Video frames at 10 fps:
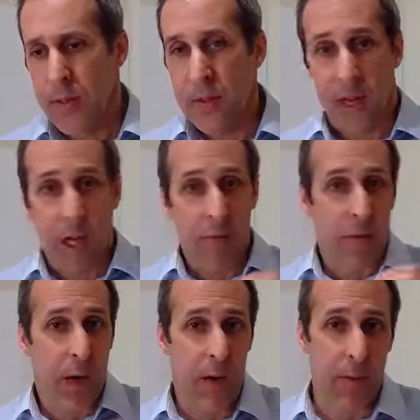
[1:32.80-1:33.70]
the client
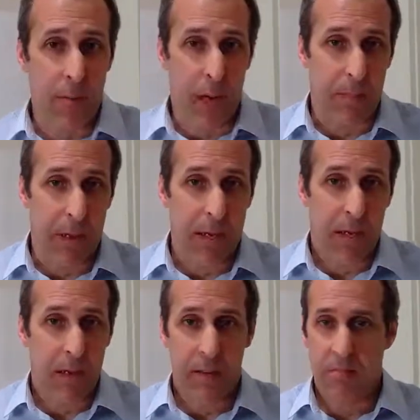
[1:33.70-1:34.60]
requirement might be,
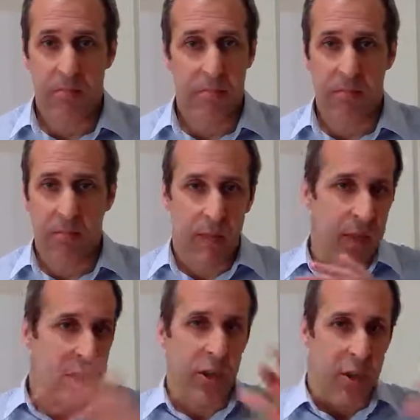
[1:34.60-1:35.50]
in
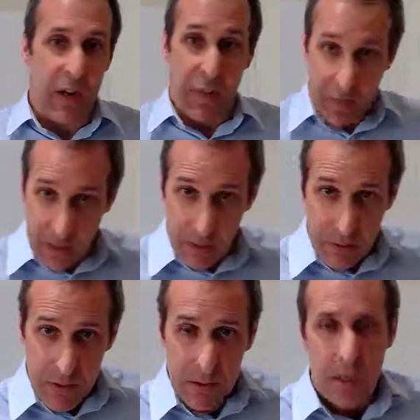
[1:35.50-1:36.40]
addition to everything
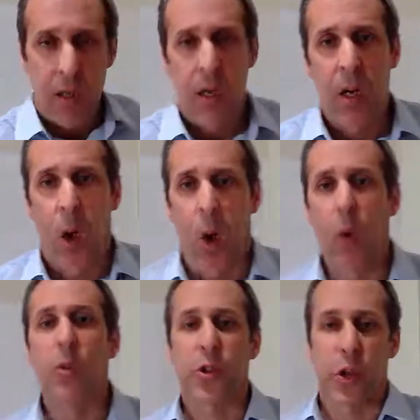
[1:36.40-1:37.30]
else,
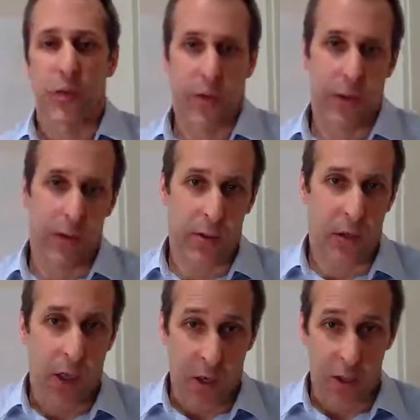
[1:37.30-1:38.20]
all chauffeurs
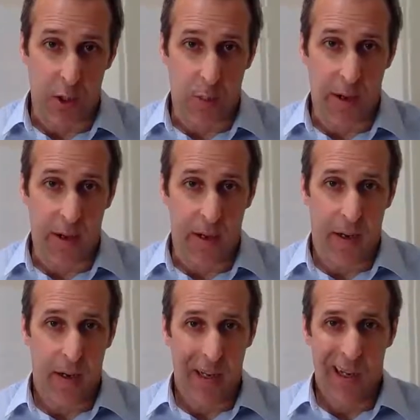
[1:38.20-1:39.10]
are to wear
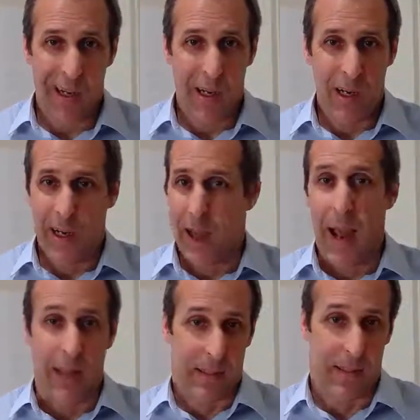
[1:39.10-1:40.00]

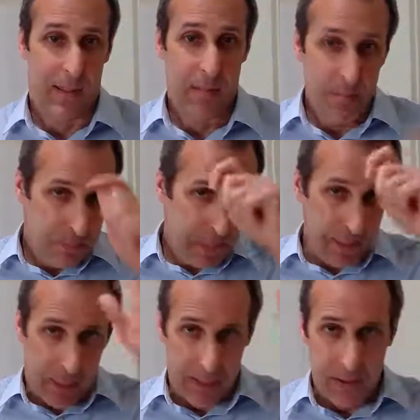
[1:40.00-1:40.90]
hats, peaked
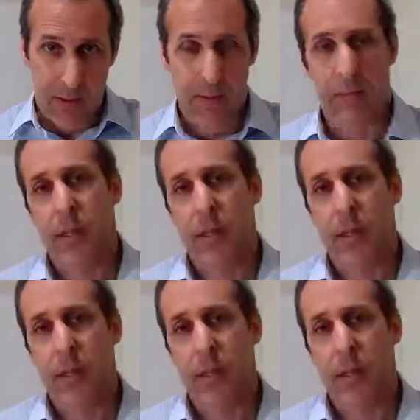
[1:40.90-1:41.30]
hats.